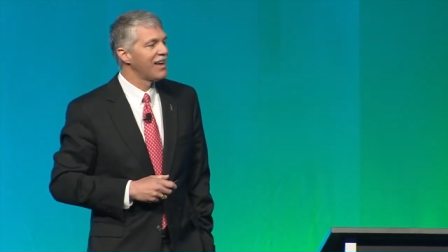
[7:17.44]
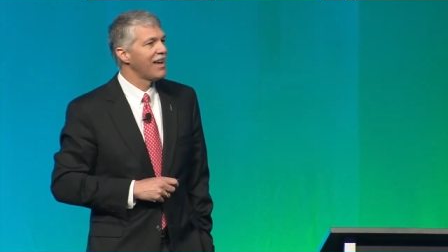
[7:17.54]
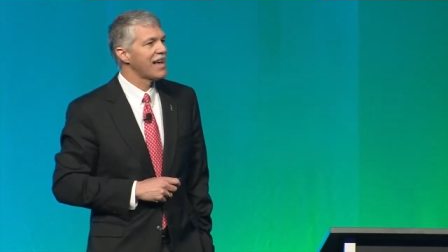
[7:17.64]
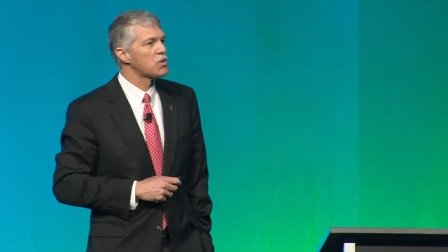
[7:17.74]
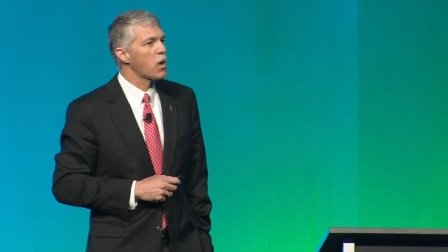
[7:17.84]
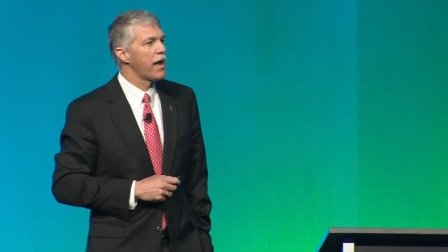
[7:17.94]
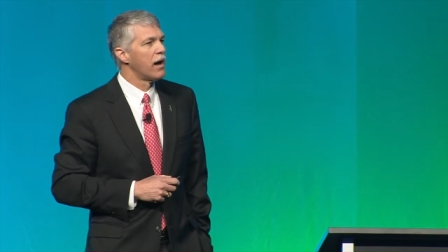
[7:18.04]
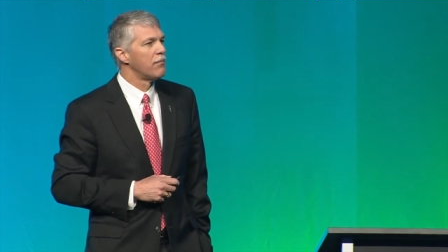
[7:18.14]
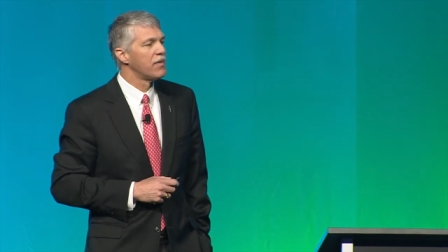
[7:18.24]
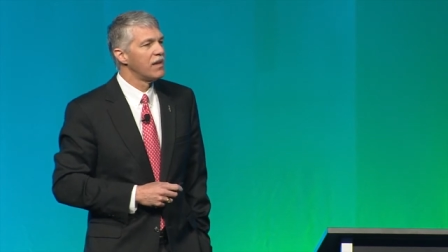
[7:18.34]
as
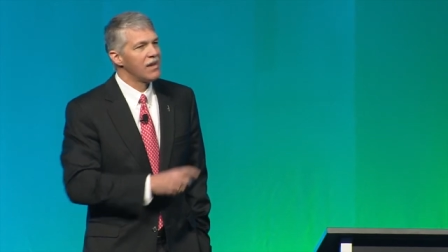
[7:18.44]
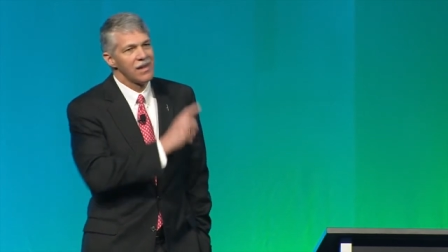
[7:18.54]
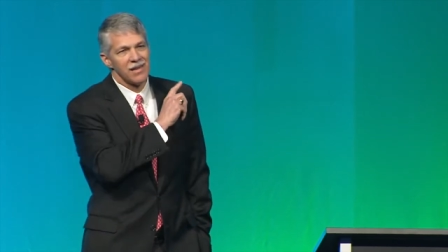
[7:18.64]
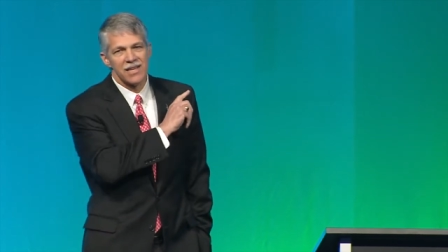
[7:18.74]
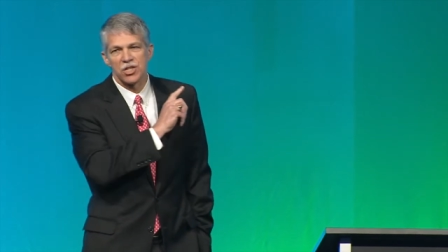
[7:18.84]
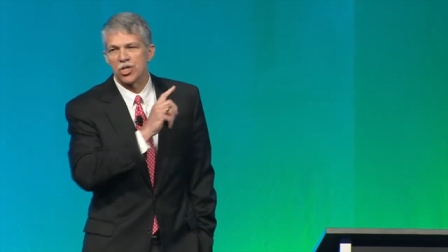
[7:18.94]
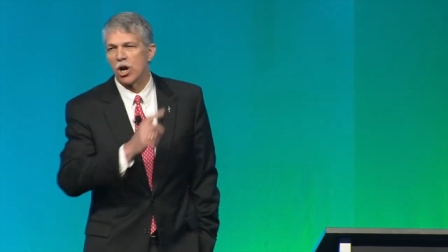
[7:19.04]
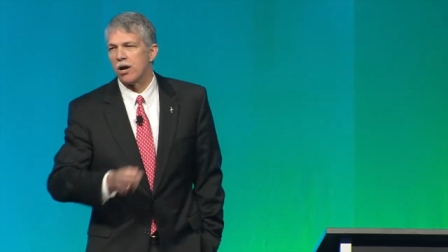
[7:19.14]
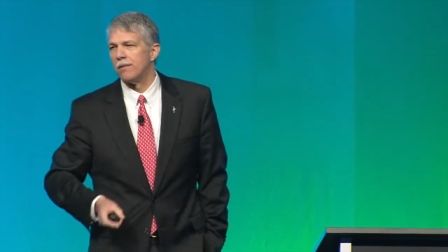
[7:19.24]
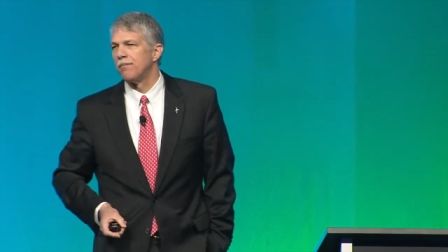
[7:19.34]
well. This
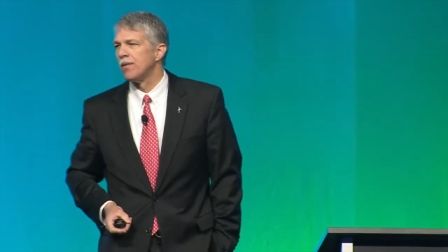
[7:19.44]
chart